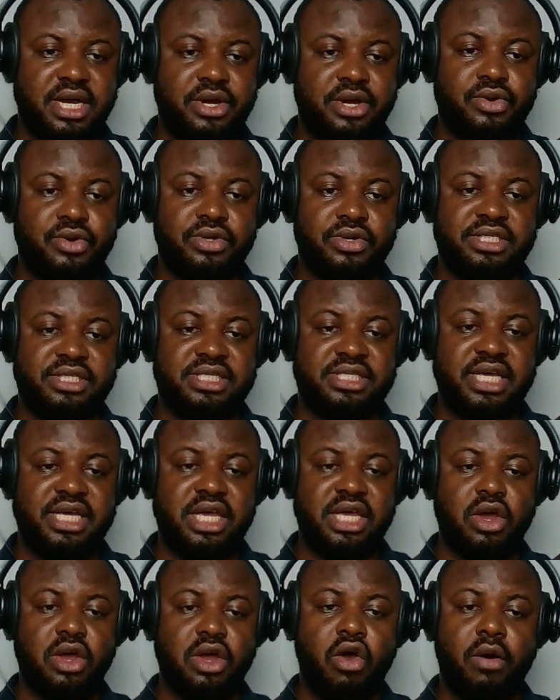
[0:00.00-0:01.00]
You could see
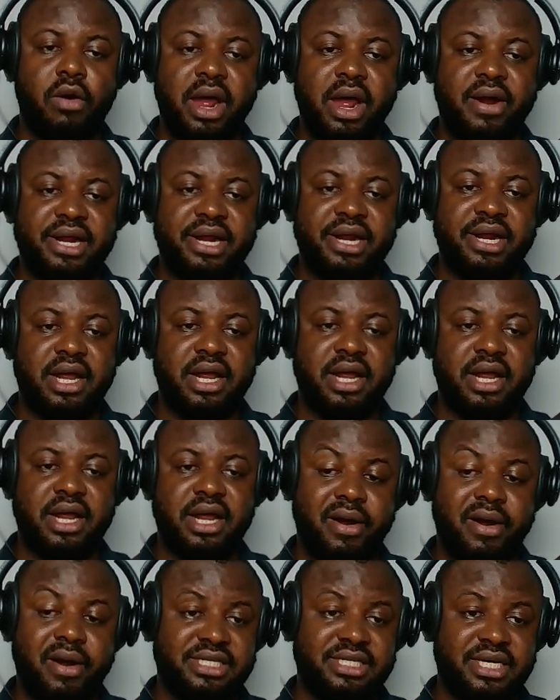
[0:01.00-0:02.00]
on my
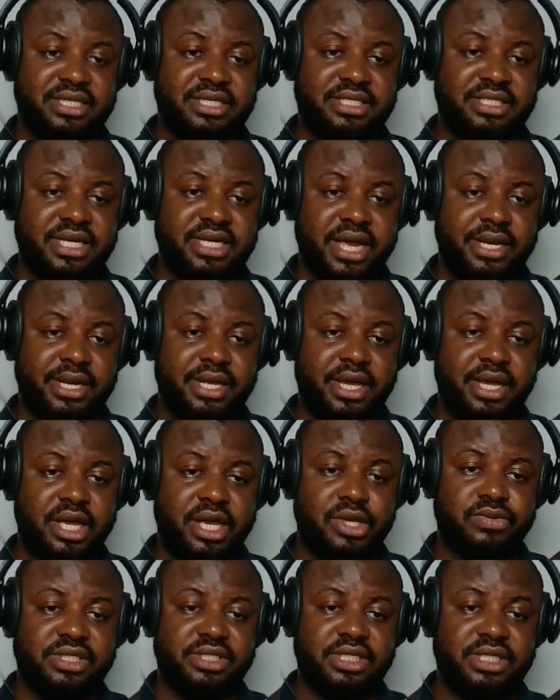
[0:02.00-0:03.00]
right hand side here,
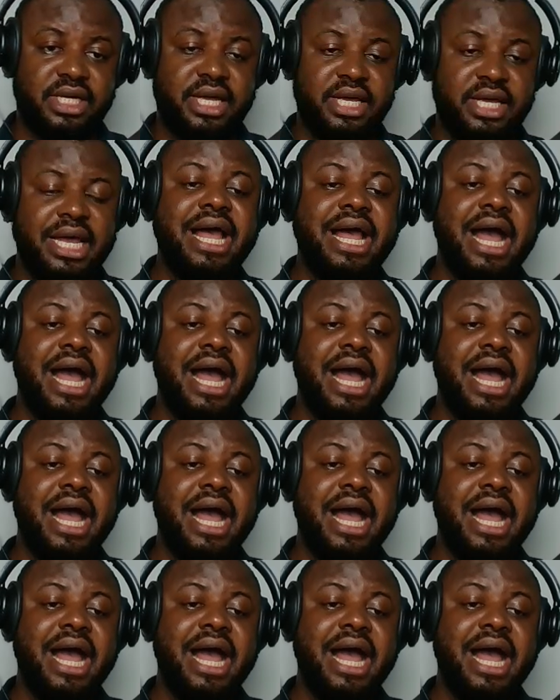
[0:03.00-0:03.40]
you'd see